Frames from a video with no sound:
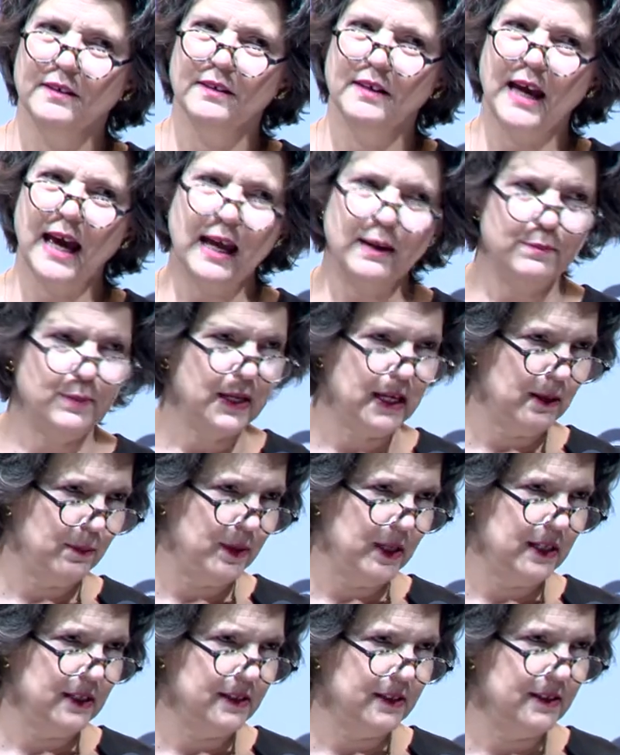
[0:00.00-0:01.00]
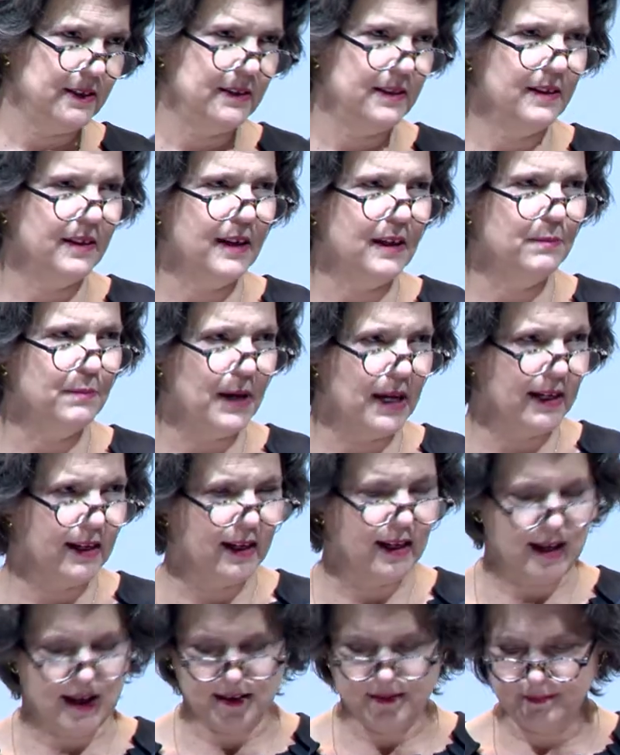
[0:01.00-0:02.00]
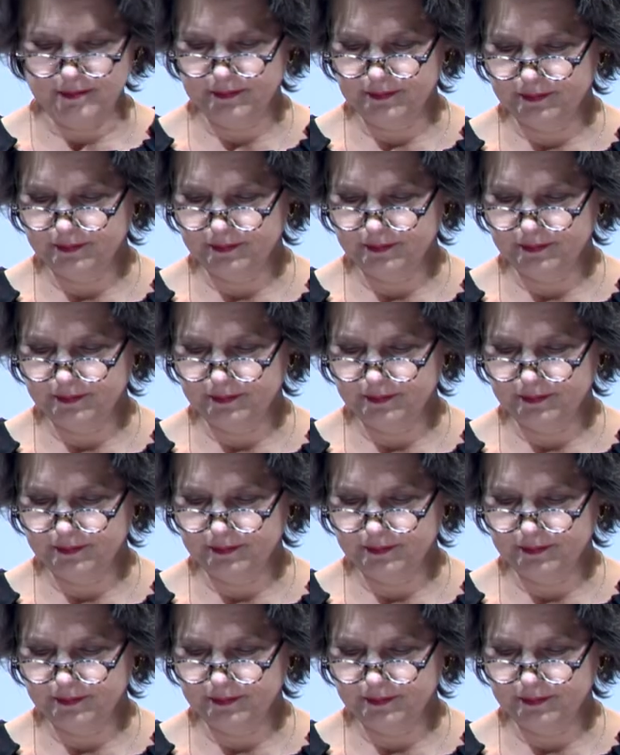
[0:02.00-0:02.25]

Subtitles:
had babies, and met again.